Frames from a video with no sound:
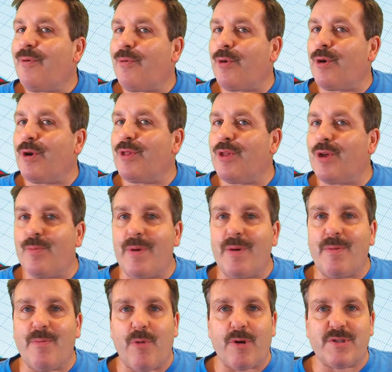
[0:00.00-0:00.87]
we're a little
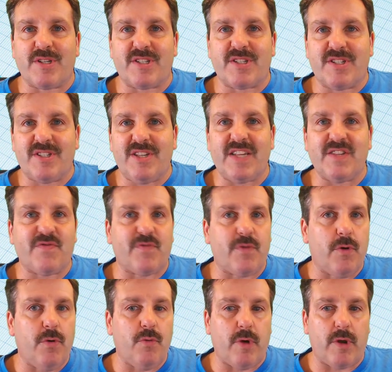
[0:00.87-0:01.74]
bit more
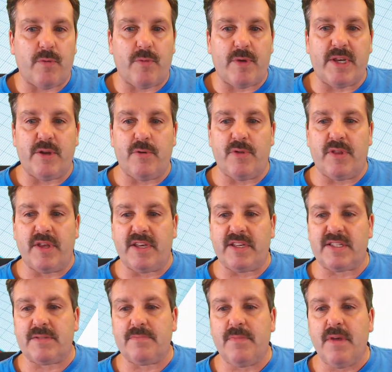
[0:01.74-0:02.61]
successful when we do
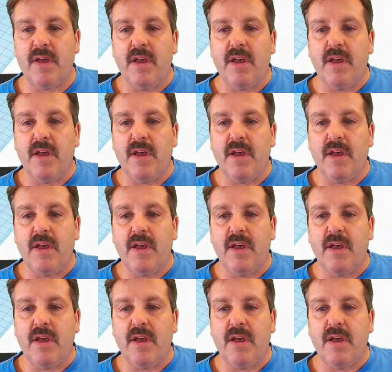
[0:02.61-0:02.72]
this.